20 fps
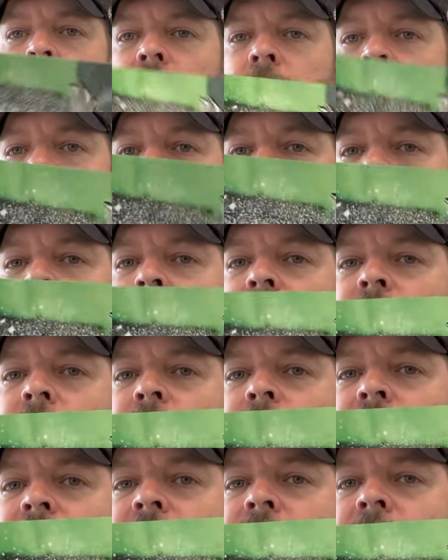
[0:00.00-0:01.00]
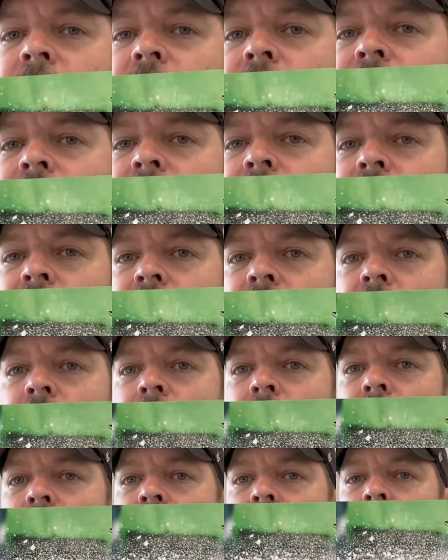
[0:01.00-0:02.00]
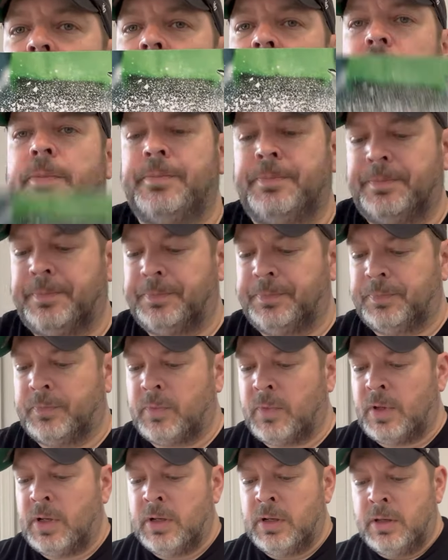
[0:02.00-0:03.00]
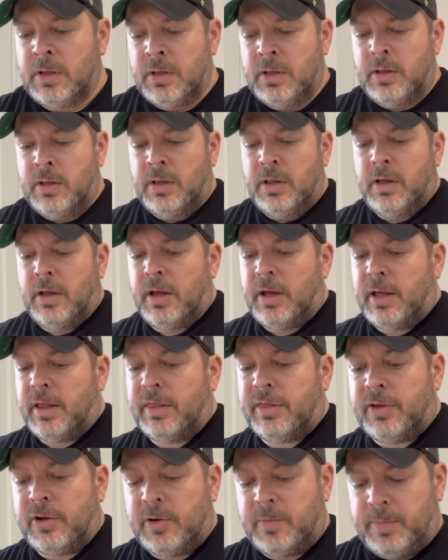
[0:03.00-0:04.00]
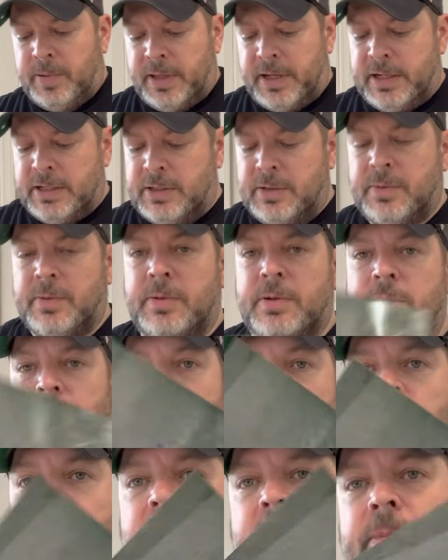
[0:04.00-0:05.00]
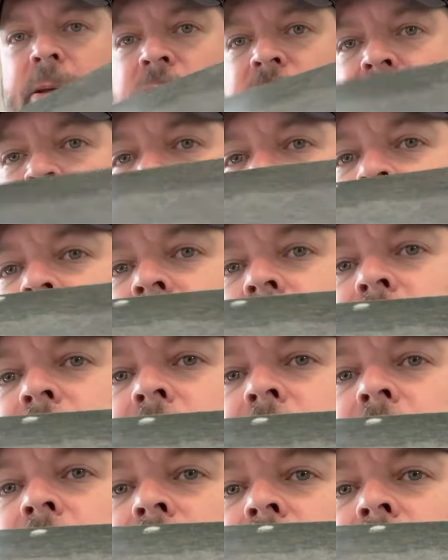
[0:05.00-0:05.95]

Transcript: Along with this Brent Celek from the Snowball in blue. Third place was Bobby Shantz.